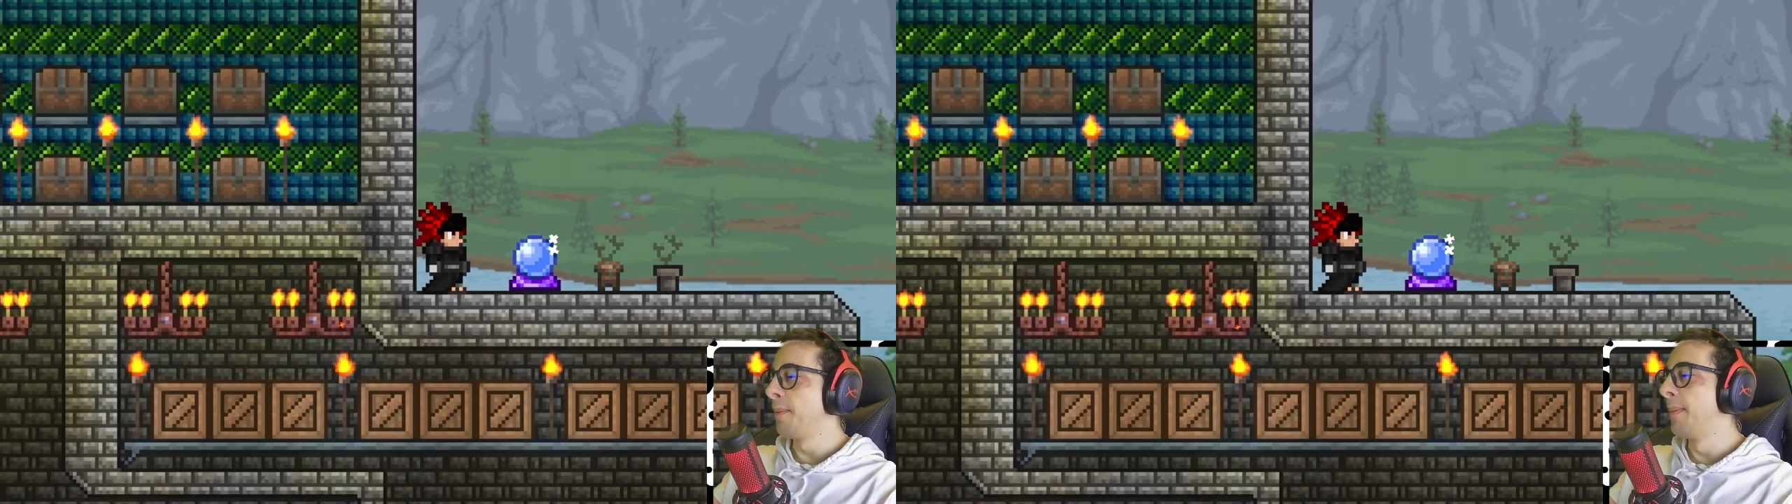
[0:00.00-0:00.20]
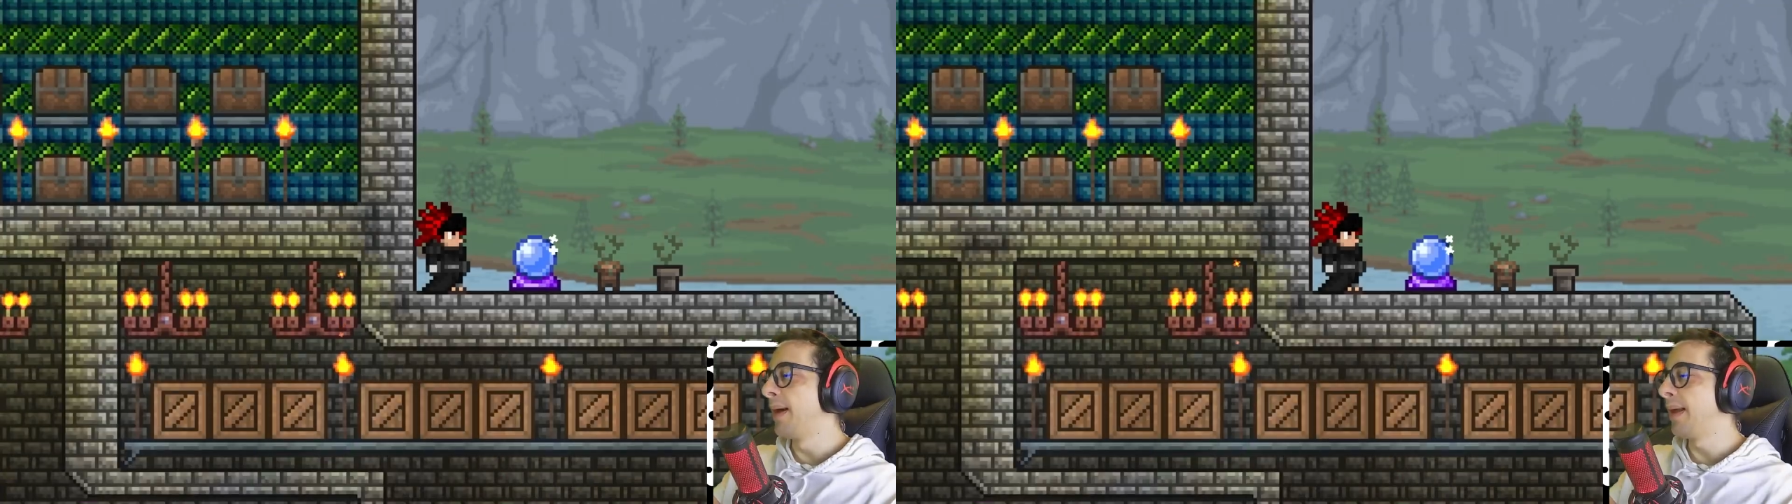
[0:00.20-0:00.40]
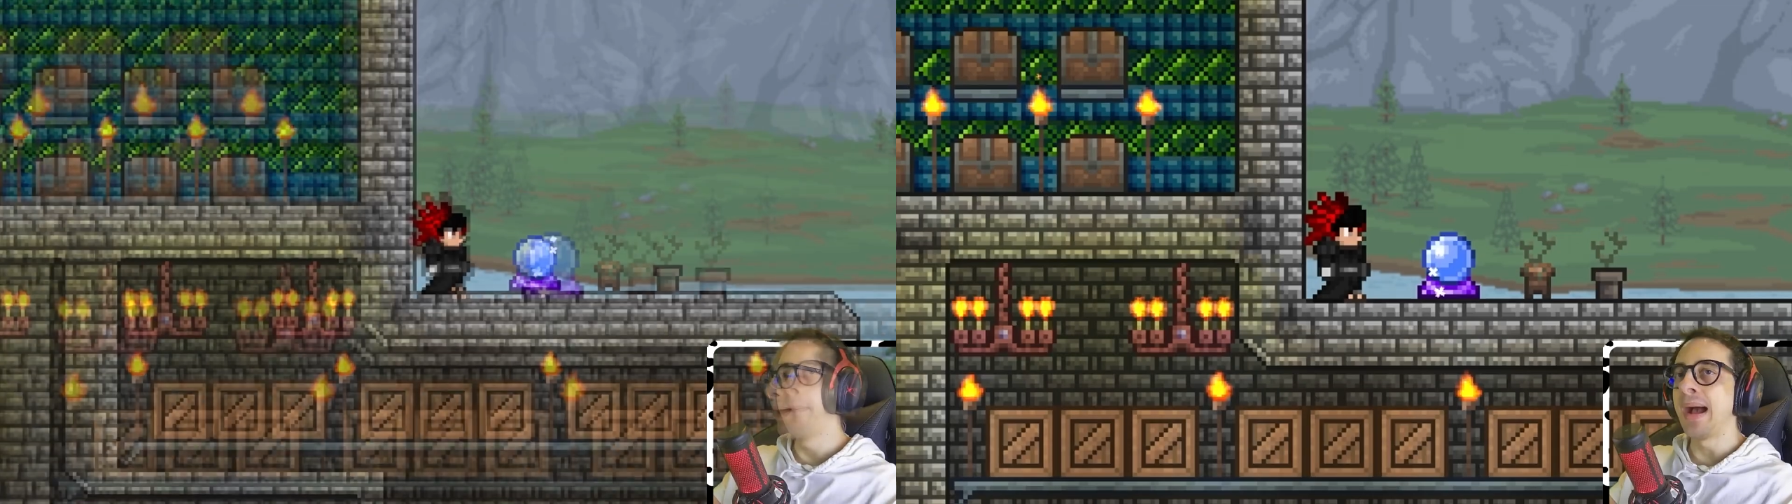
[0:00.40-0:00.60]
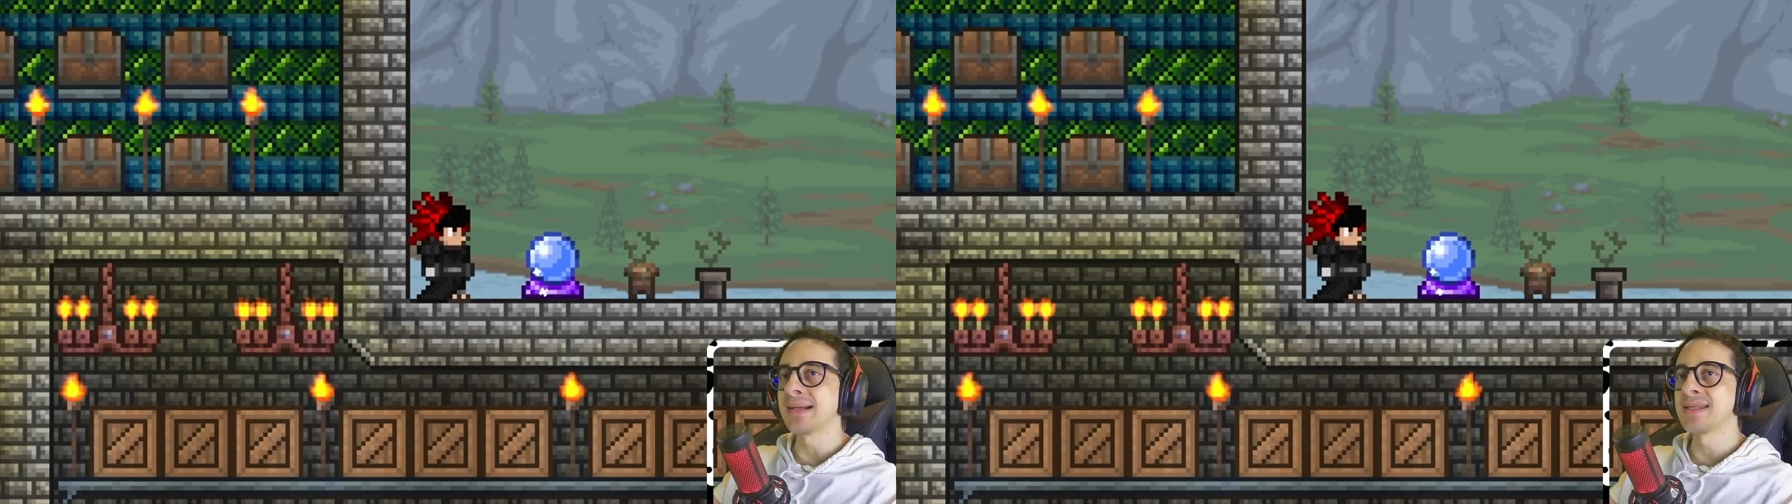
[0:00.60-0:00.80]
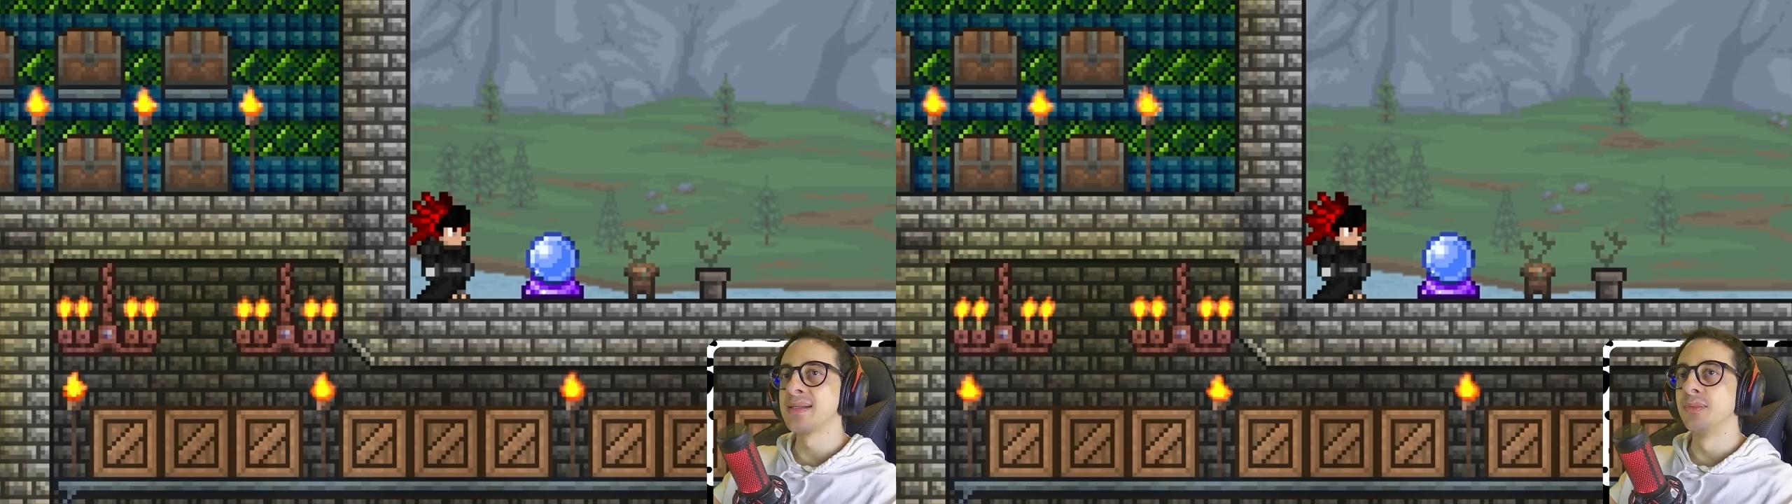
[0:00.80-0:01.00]
mana
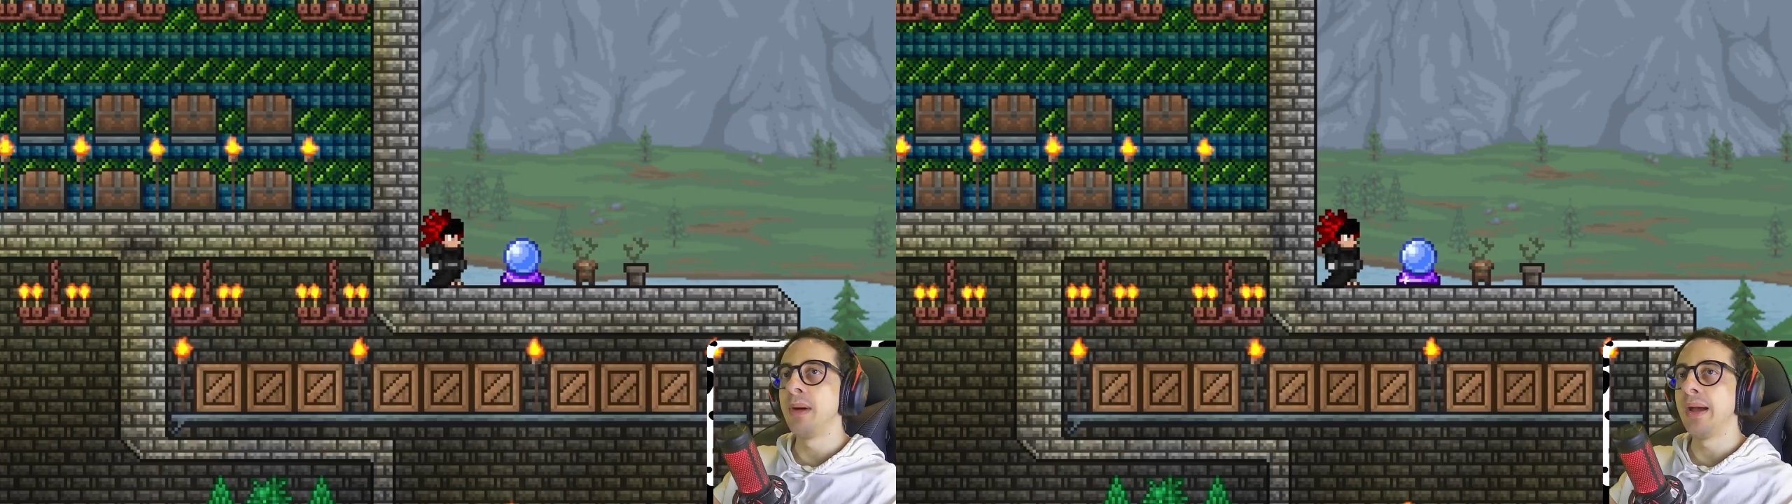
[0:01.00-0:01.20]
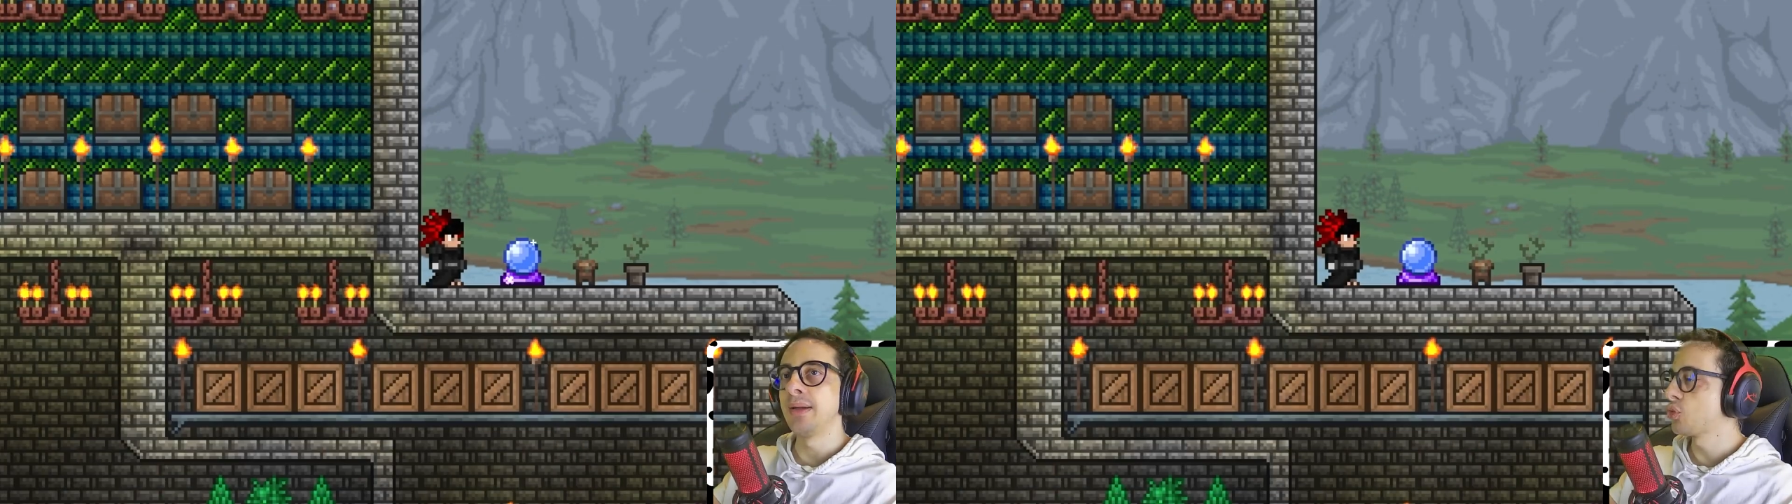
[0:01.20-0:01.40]
maximum by